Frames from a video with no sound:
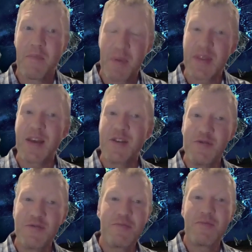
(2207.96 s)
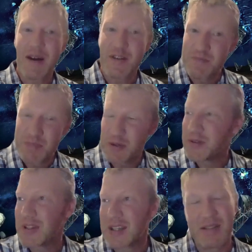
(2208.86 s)
but they knew how to
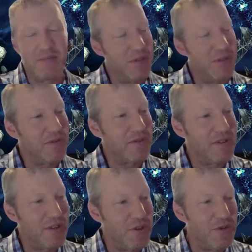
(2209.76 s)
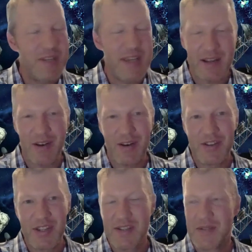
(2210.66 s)
build things and build new
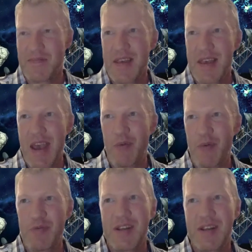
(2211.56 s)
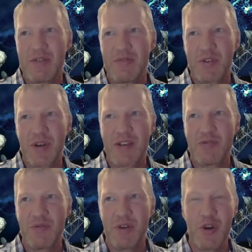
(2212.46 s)
technologies. And what we did is we tried
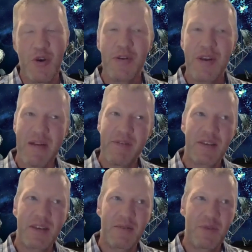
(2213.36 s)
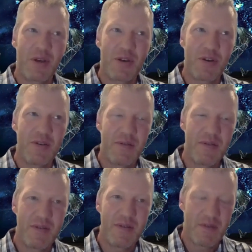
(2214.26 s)
to learn everything we could
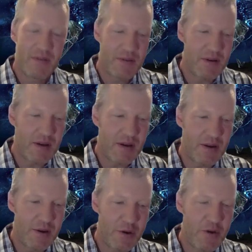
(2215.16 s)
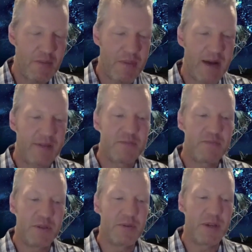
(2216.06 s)
learn about
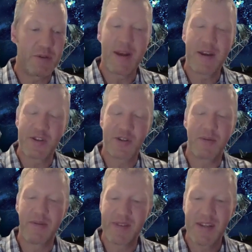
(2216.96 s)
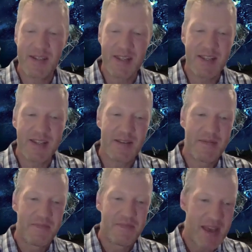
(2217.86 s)
building radio astronomy facilities,
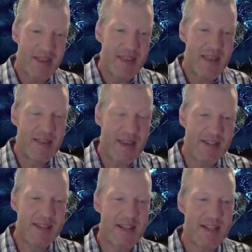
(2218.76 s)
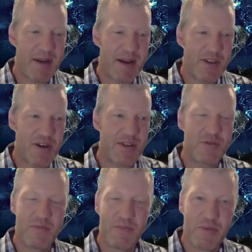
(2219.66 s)
and then set about trying
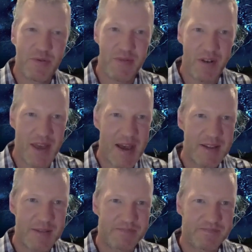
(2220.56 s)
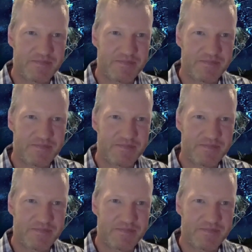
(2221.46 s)
to improve on that.